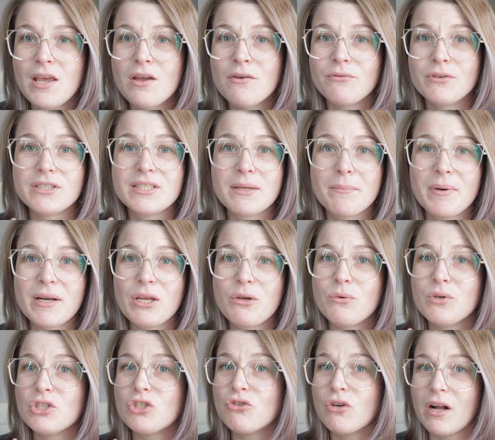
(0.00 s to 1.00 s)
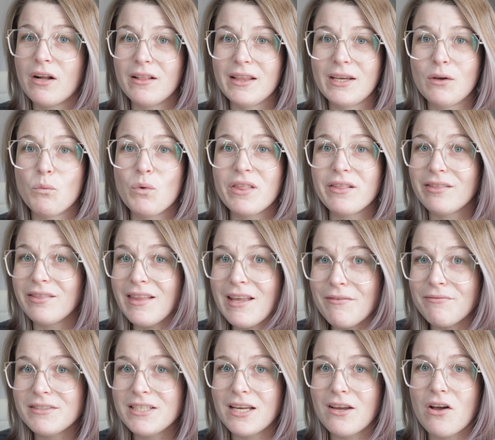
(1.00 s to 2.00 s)
for somebody who is struggling with
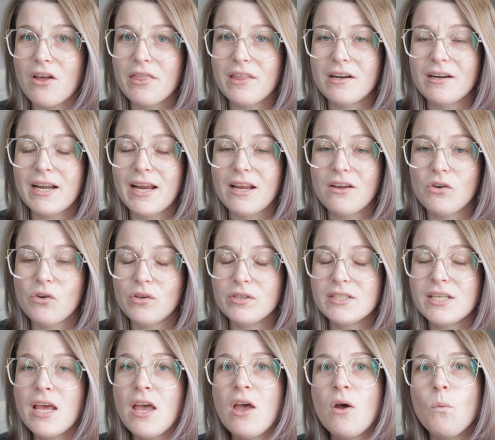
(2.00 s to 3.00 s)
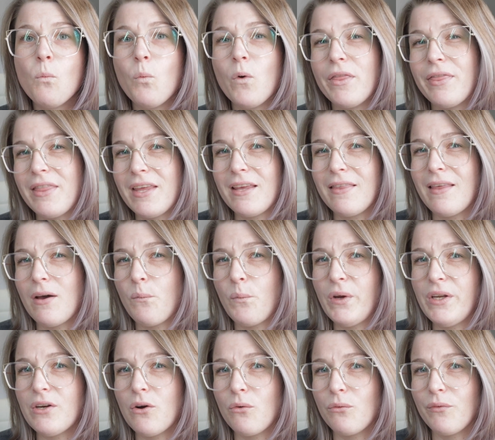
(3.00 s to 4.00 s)
lifting on their nails. One thing that
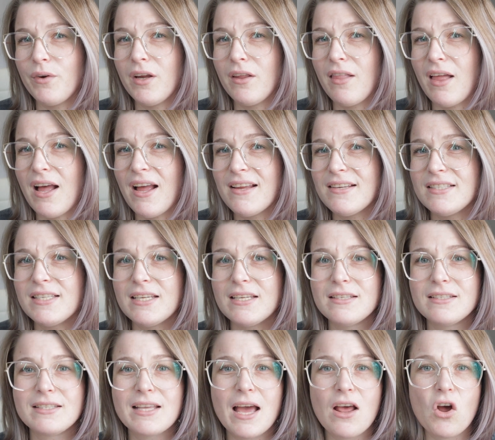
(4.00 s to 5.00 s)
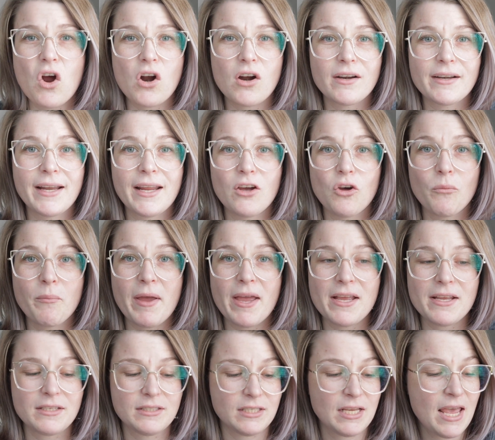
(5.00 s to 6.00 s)
we don't realize is that our nail
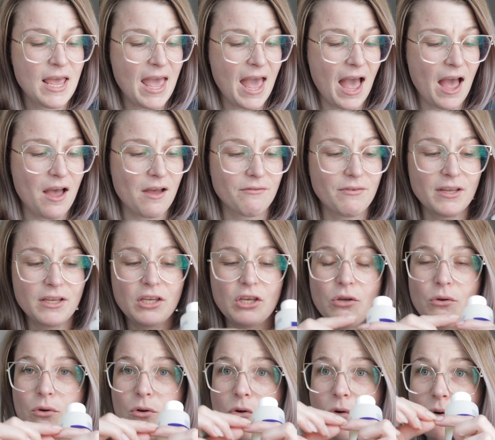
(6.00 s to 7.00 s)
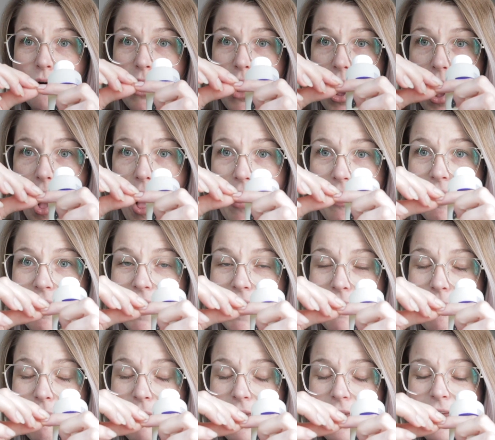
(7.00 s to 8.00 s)
beds have cuticle on
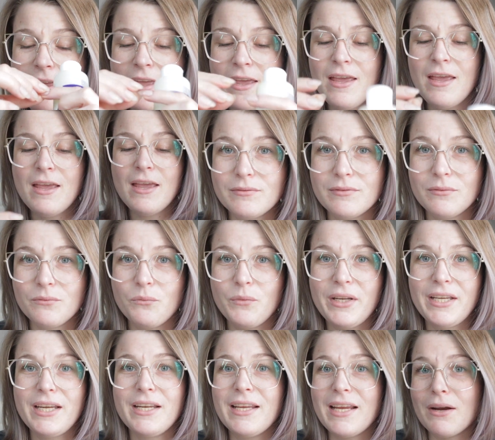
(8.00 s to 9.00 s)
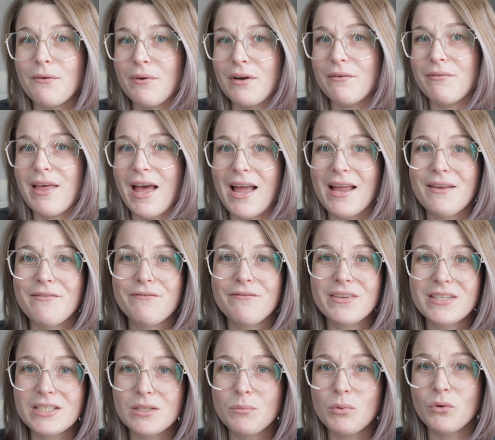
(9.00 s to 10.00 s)
them. We need to get rid of that
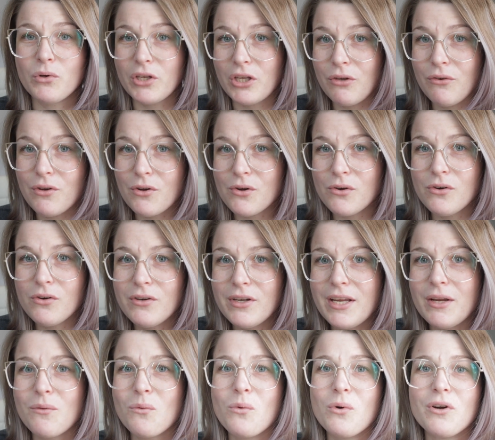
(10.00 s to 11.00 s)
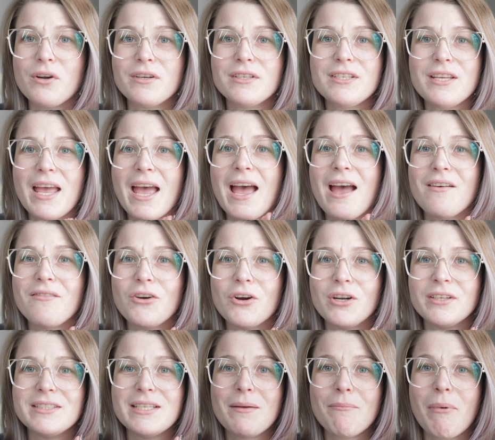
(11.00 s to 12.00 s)
invisible cuticle in order to have
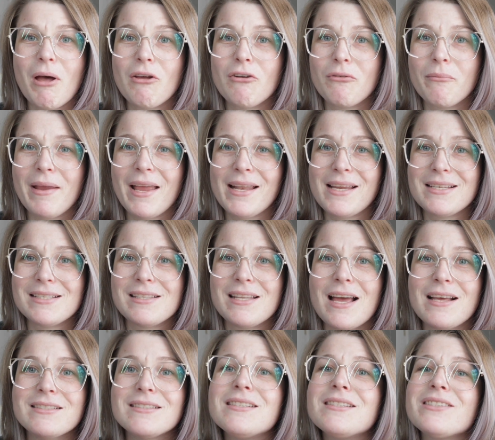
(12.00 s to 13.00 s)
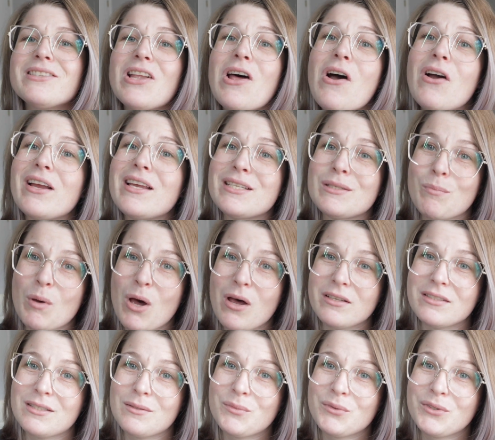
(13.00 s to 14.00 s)
our dip powder manis last as long as
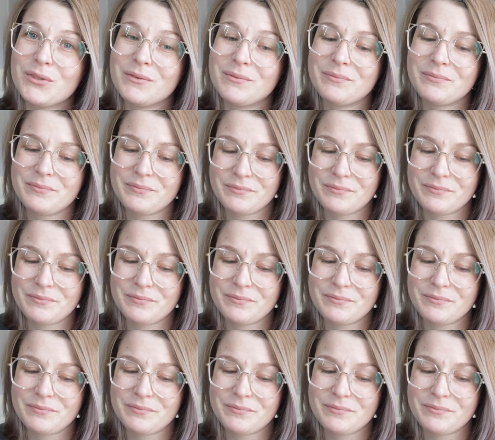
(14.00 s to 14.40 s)
possible.